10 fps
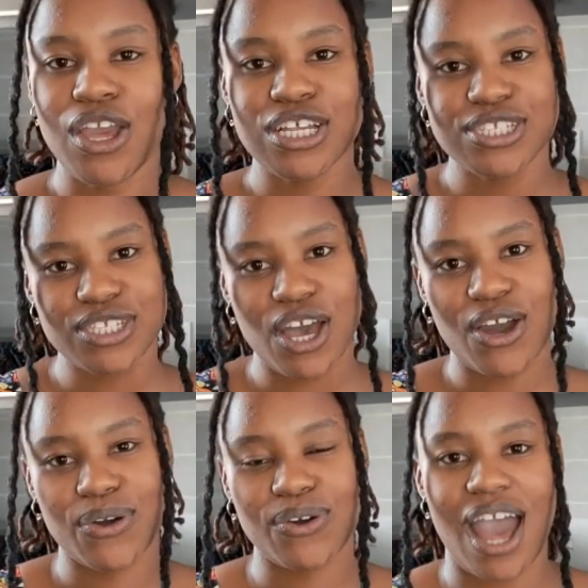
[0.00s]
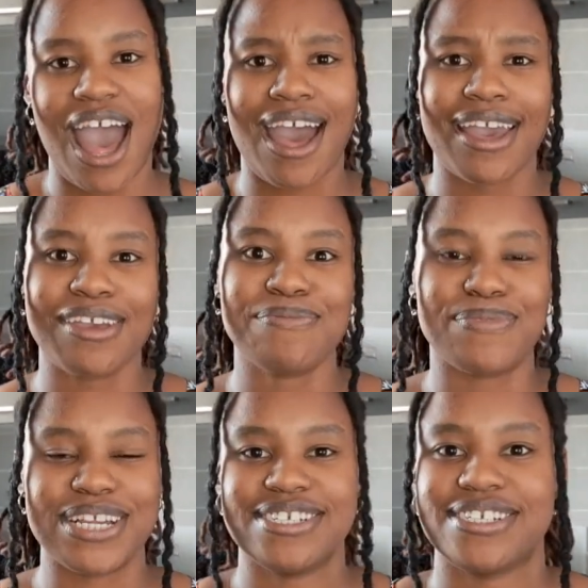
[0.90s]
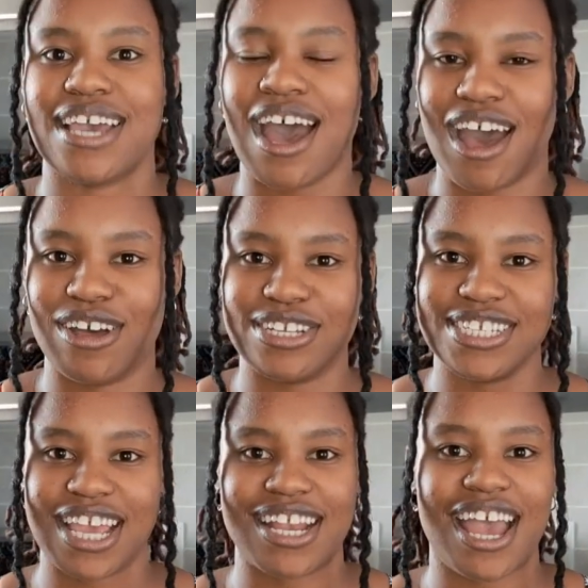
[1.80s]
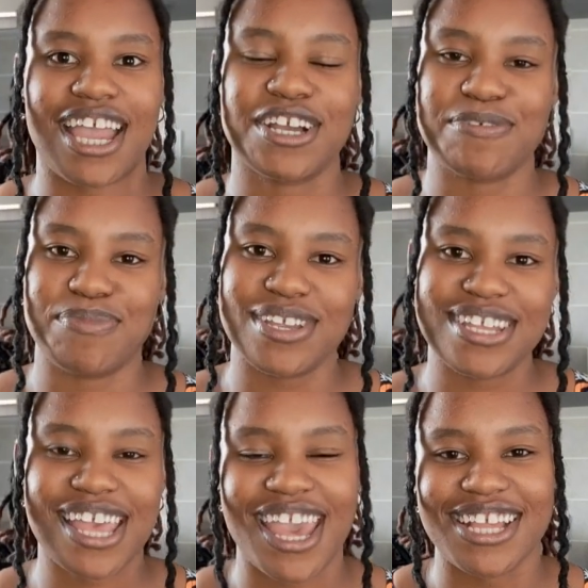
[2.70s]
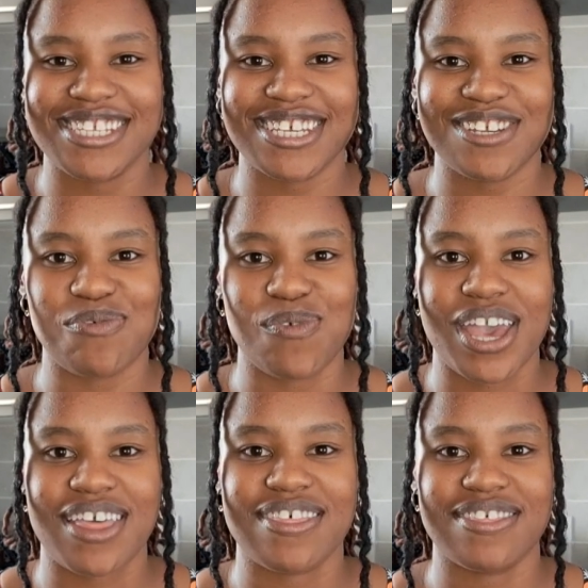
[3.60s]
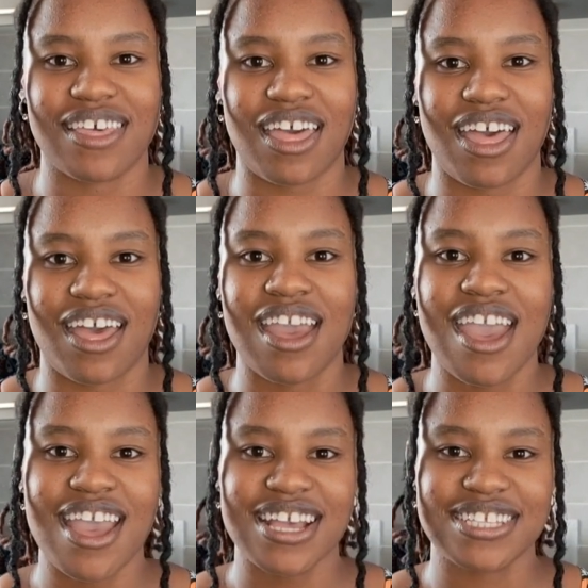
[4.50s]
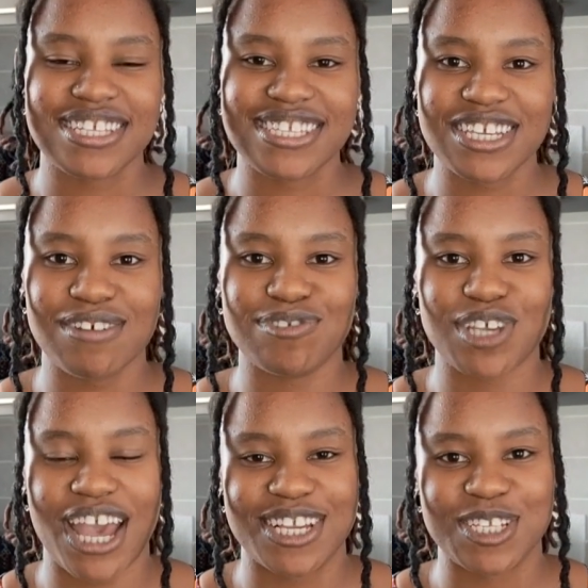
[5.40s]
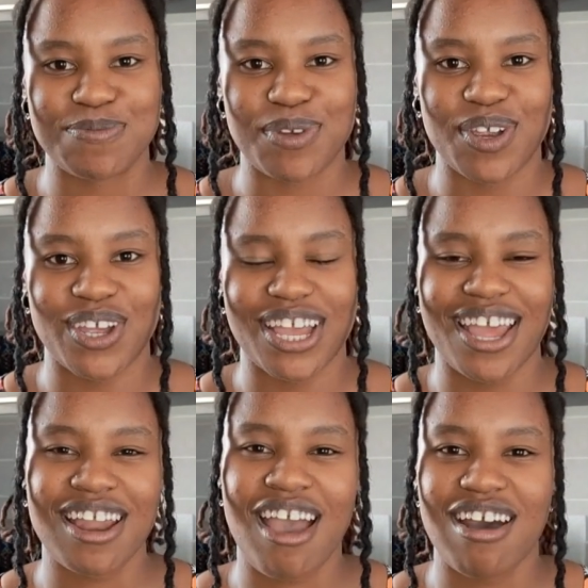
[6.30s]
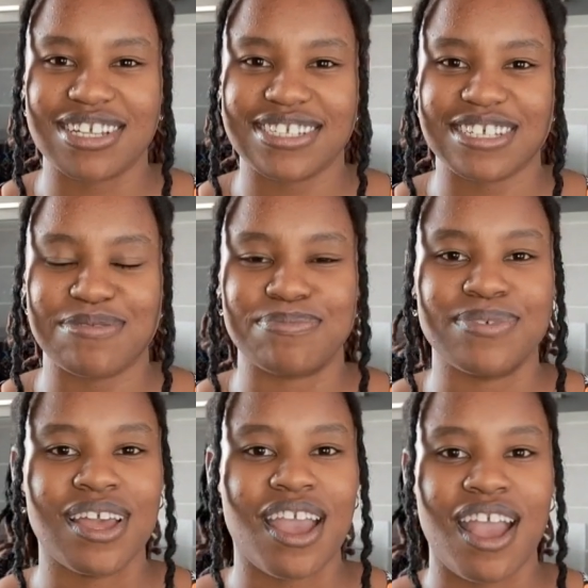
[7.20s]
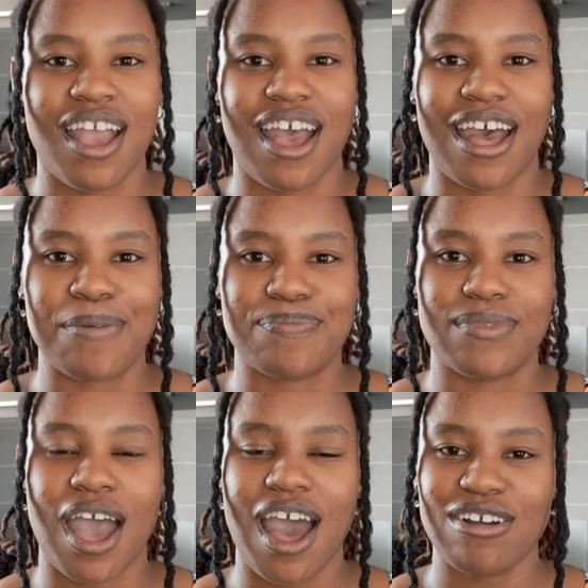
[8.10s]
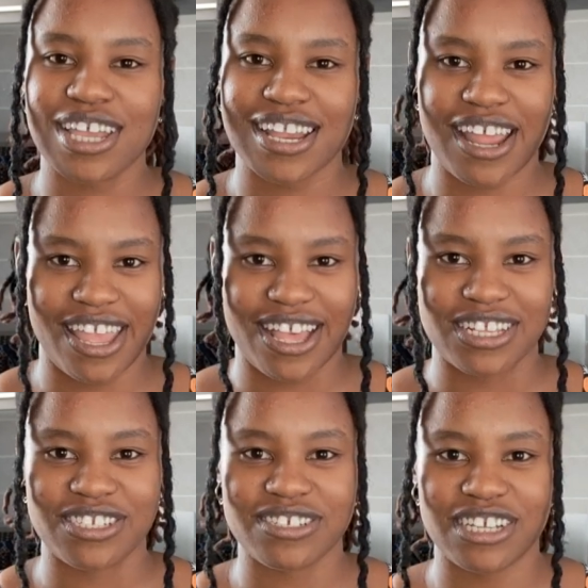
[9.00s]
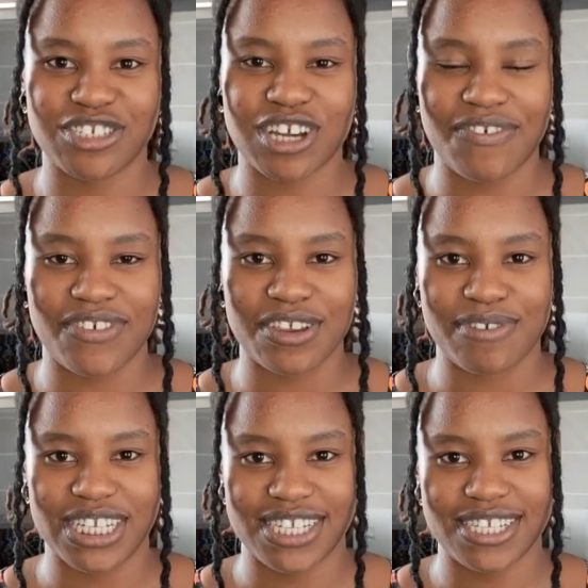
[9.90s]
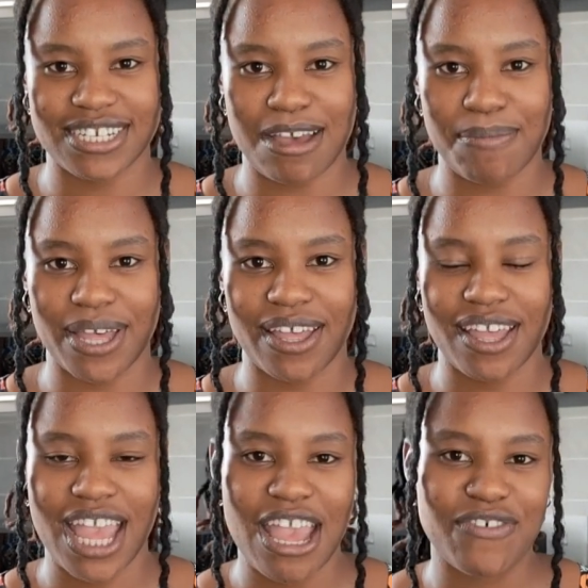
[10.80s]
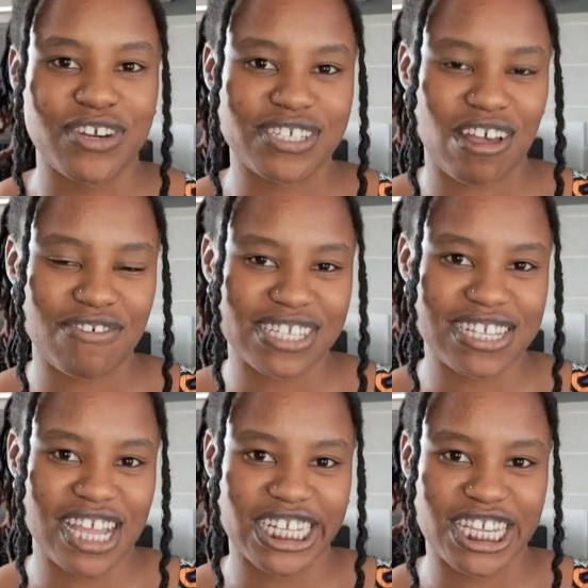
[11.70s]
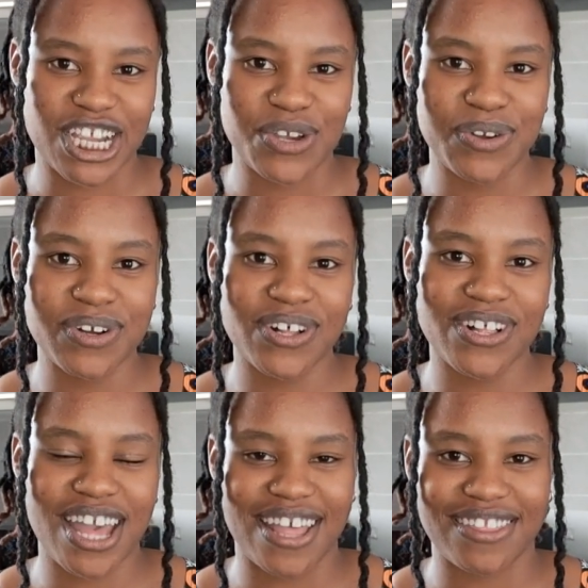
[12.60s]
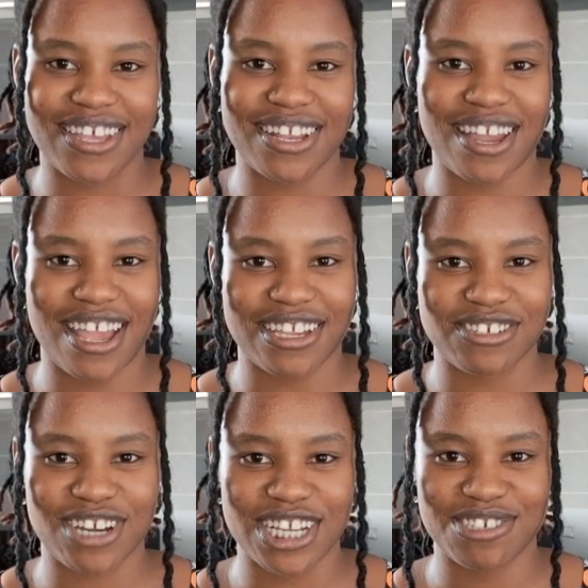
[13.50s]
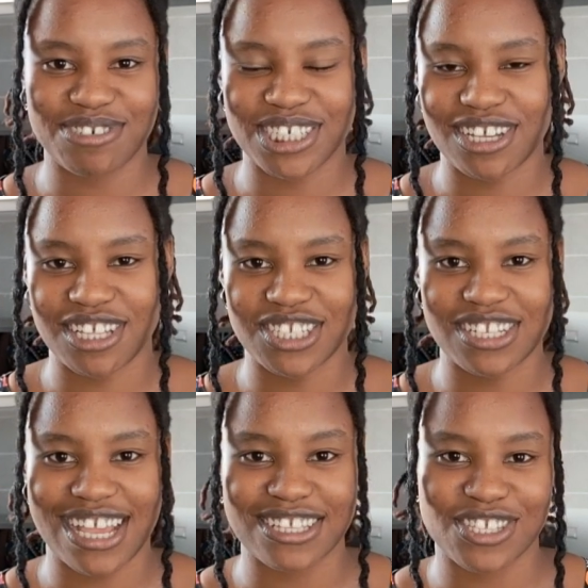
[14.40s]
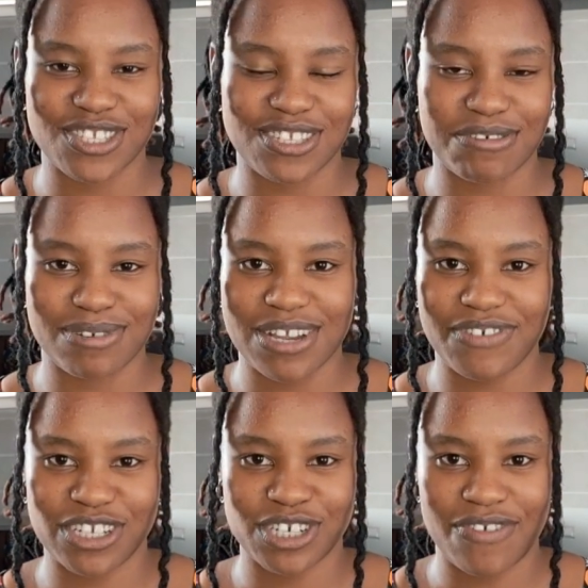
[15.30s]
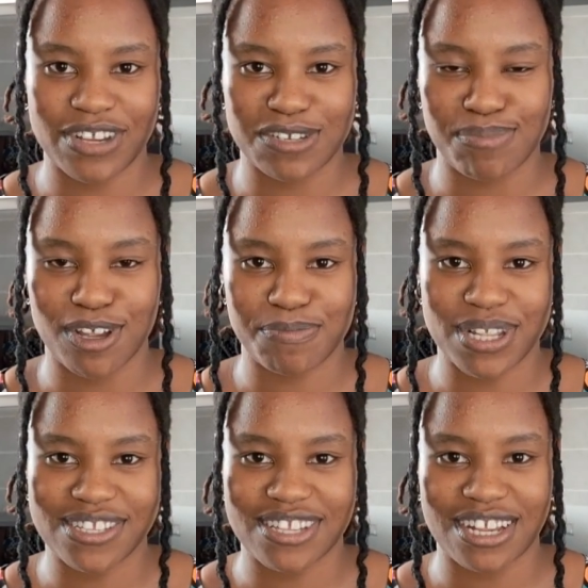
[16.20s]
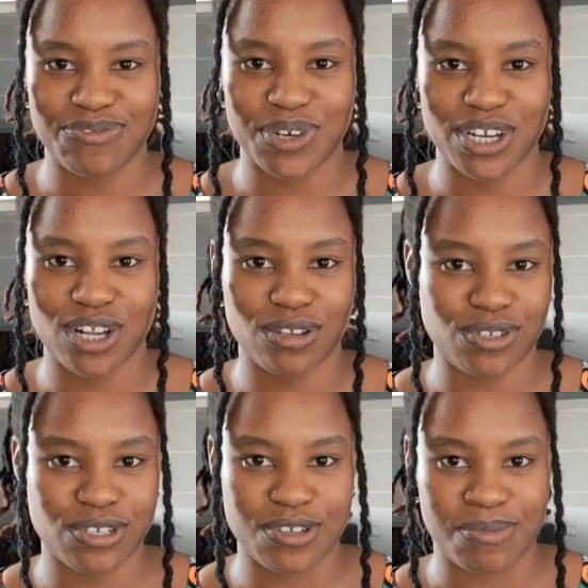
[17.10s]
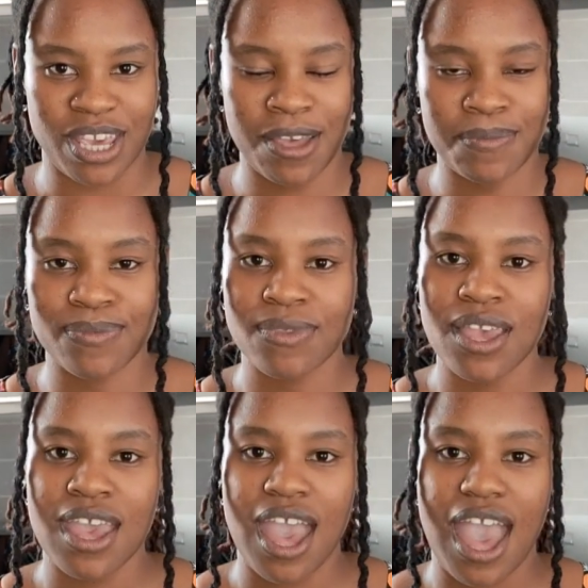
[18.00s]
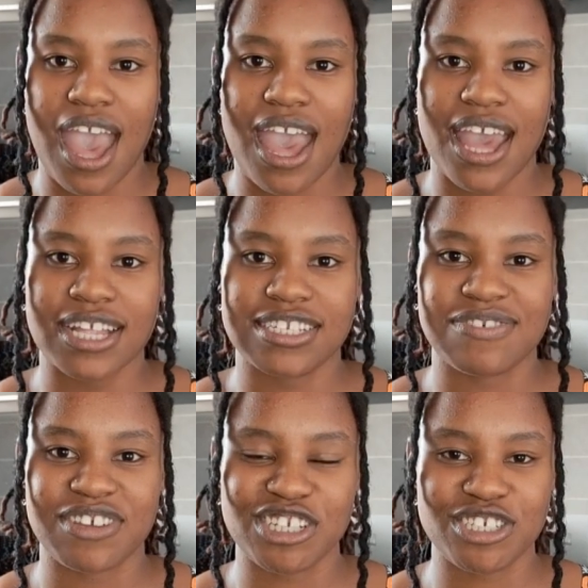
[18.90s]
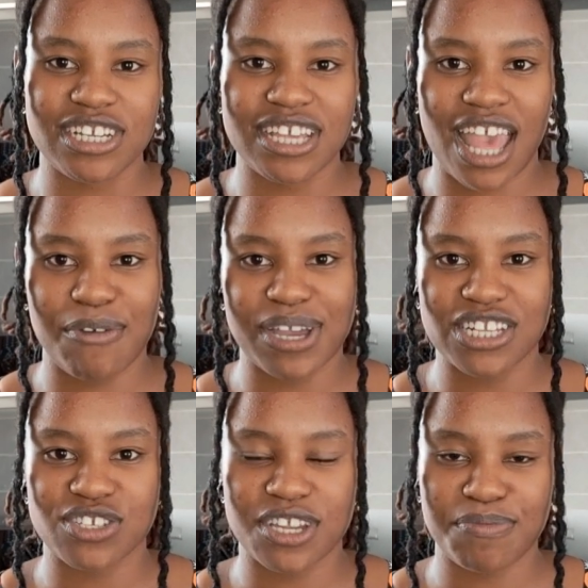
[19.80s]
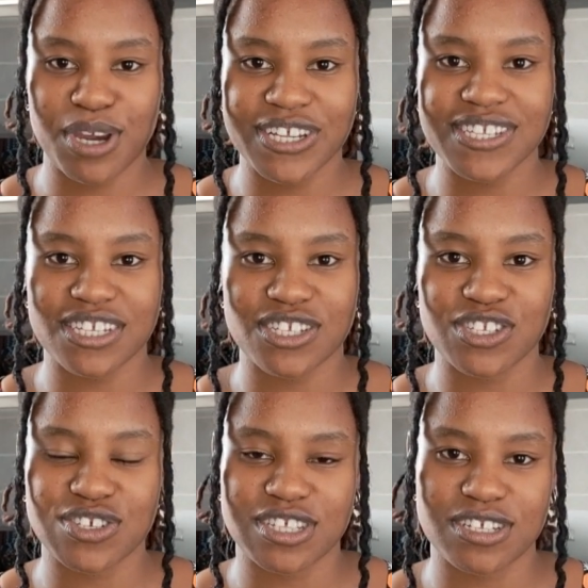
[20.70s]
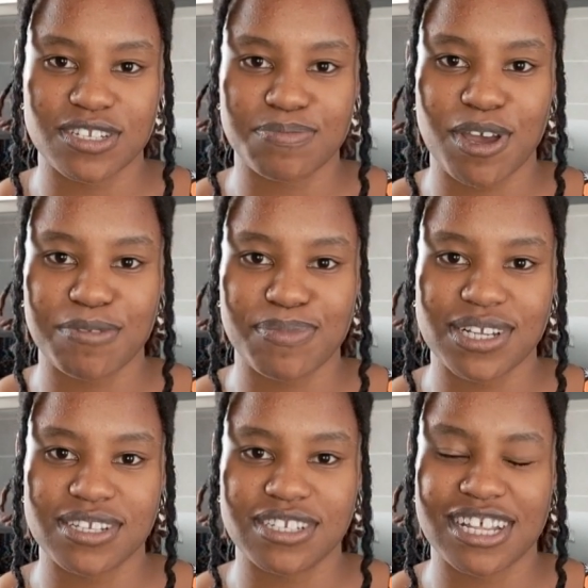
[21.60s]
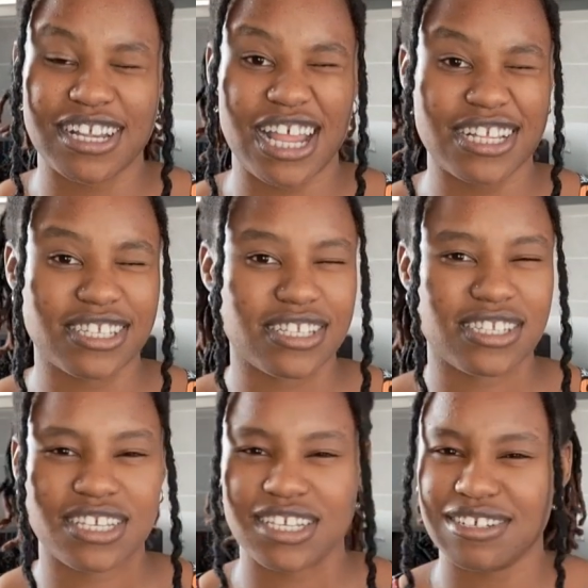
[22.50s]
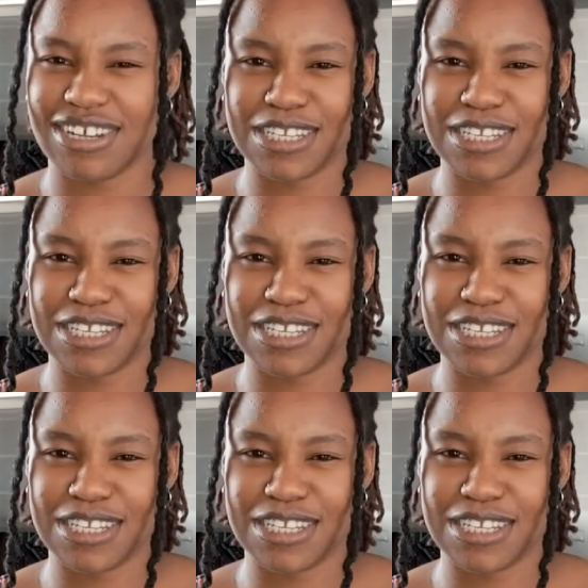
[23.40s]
So I reached out and I communicated with the city of Johannesburg, and I asked them, how can I get a traffic register number? First, obviously, I checked Google, and then I tried to reach out to like the relevant traffic departments that were close to me. And eventually I went in person to the Department of Licensing